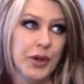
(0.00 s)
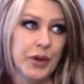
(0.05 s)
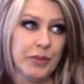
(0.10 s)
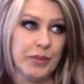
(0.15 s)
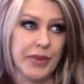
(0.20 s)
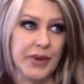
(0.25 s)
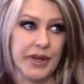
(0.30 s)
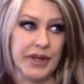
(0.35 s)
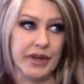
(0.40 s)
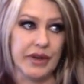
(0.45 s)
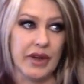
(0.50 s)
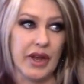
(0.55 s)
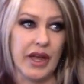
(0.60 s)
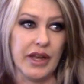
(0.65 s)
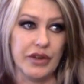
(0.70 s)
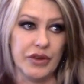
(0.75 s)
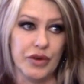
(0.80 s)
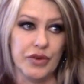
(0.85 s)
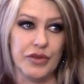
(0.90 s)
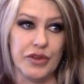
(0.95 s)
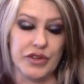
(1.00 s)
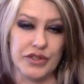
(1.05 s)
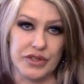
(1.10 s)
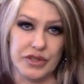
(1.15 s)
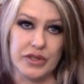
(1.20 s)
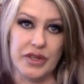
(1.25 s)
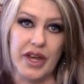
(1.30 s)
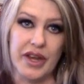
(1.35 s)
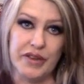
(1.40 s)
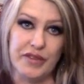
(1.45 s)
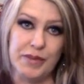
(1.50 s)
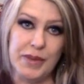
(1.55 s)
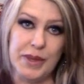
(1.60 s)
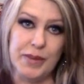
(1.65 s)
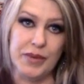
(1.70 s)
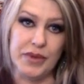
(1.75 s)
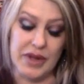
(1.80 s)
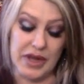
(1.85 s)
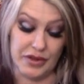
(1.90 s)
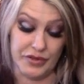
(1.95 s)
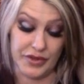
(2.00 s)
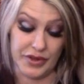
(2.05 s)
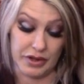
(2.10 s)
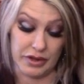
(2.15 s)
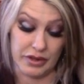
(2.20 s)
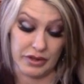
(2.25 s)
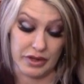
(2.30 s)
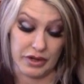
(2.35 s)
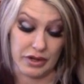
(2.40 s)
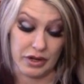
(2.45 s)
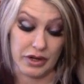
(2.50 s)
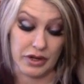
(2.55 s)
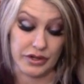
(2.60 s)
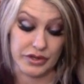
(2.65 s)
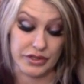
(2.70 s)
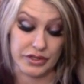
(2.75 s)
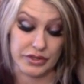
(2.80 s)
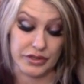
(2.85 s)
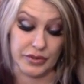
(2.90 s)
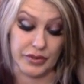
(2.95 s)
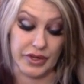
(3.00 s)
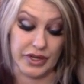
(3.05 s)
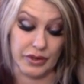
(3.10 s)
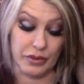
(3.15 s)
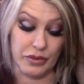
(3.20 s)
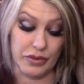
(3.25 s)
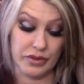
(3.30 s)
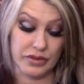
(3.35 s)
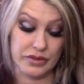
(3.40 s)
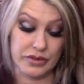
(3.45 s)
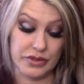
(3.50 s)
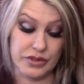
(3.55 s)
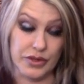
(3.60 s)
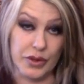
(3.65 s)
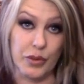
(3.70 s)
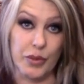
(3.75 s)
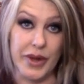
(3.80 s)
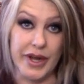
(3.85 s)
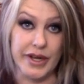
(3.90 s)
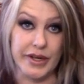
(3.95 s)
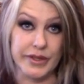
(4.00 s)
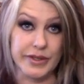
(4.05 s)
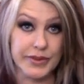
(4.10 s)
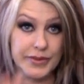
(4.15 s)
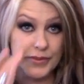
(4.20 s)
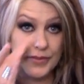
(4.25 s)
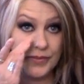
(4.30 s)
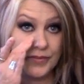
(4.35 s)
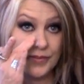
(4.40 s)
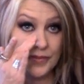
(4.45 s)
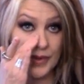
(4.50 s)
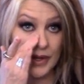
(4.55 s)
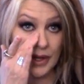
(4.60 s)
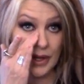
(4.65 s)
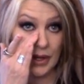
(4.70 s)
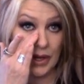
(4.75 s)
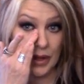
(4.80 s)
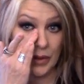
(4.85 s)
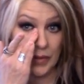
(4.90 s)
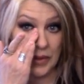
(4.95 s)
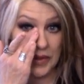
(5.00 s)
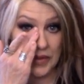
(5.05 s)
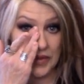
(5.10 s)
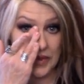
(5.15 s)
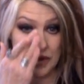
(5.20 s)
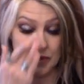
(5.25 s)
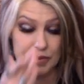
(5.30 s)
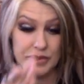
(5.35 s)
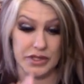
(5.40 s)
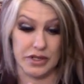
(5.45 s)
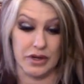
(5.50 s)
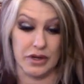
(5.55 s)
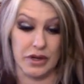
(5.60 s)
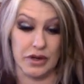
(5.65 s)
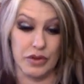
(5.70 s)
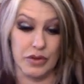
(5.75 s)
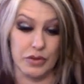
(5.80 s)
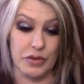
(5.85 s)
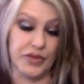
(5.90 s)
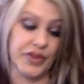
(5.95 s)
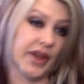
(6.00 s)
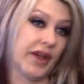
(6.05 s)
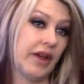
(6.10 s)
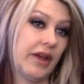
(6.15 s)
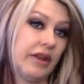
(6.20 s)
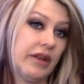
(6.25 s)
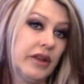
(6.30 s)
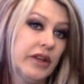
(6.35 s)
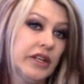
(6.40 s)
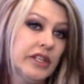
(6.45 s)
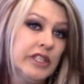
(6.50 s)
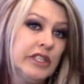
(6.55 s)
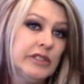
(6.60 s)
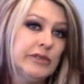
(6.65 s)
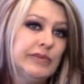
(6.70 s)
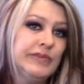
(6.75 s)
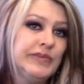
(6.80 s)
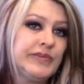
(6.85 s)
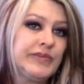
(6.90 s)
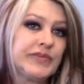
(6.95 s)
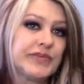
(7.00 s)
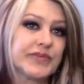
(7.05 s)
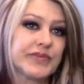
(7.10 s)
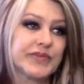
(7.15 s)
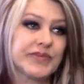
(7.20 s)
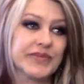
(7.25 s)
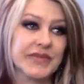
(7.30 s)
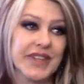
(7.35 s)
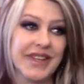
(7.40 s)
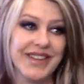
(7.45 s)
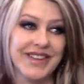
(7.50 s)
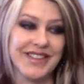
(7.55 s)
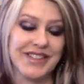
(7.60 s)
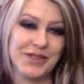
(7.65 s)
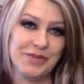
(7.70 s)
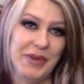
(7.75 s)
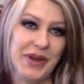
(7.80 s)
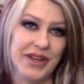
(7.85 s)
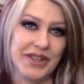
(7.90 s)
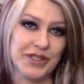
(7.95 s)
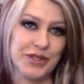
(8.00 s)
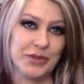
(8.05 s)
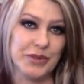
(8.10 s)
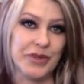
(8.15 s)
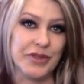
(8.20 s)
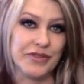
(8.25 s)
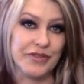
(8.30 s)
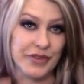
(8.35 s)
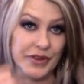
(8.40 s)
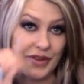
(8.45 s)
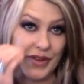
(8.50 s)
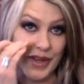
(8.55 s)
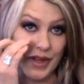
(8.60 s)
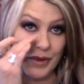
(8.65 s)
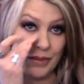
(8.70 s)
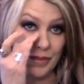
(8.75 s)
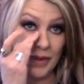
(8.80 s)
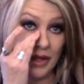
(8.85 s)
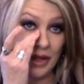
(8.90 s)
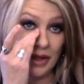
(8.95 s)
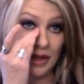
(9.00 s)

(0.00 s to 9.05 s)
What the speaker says: but I know there's a lot of people out there that aren't doing so well. And I want them to know that it's possible for them